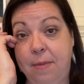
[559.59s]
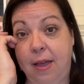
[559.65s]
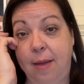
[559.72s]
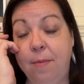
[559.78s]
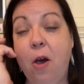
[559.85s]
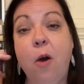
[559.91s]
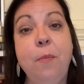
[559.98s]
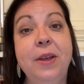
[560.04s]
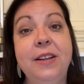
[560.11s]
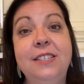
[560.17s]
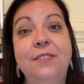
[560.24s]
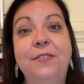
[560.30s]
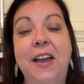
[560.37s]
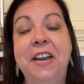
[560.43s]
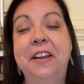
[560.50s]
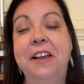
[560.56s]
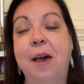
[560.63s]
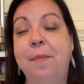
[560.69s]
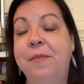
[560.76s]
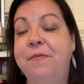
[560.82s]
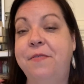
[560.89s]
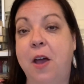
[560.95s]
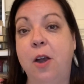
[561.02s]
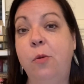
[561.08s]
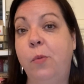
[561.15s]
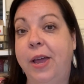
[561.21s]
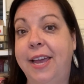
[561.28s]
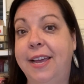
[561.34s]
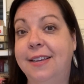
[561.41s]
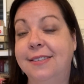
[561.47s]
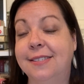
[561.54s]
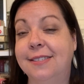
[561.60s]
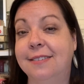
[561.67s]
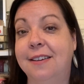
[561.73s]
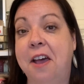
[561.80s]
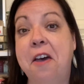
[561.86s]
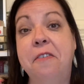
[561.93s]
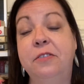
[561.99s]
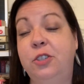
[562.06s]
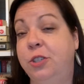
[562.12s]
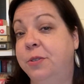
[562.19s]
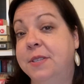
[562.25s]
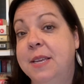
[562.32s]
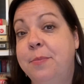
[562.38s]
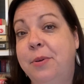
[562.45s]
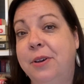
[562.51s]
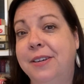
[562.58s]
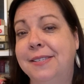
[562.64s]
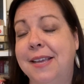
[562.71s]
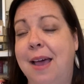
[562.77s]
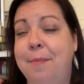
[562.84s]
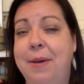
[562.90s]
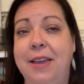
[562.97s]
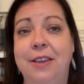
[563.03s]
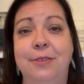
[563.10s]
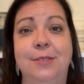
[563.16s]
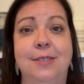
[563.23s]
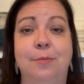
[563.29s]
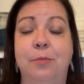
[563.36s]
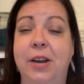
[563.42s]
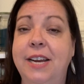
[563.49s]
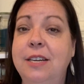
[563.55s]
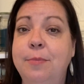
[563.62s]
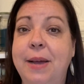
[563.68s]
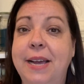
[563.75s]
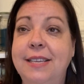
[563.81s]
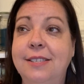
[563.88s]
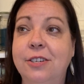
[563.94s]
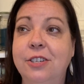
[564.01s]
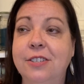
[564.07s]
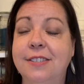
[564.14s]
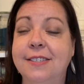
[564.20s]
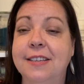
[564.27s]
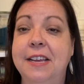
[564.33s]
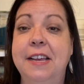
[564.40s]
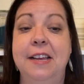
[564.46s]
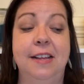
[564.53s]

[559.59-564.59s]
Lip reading: I'm hoping to find a couple fun ways of choosing books. I might use some randomizers.